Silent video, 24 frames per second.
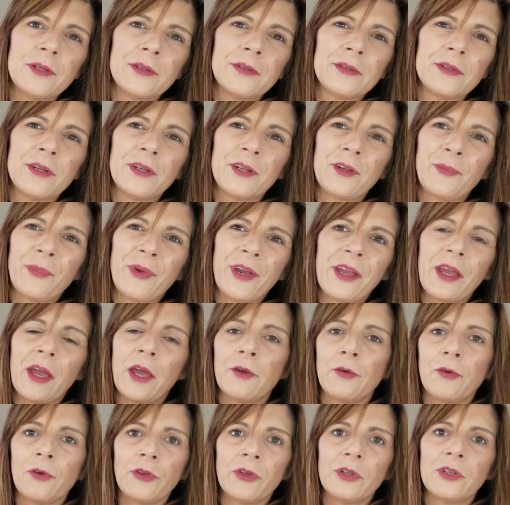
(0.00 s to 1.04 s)
and then I'm like, I
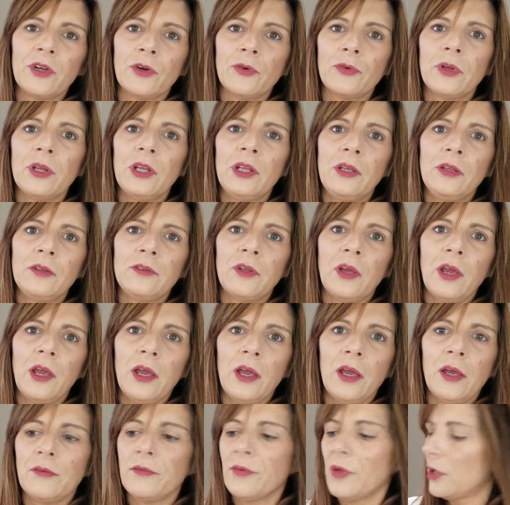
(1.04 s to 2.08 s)
really don't need to
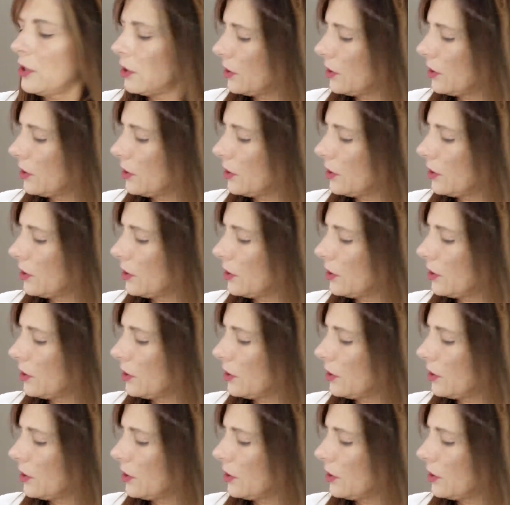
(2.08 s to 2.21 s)
have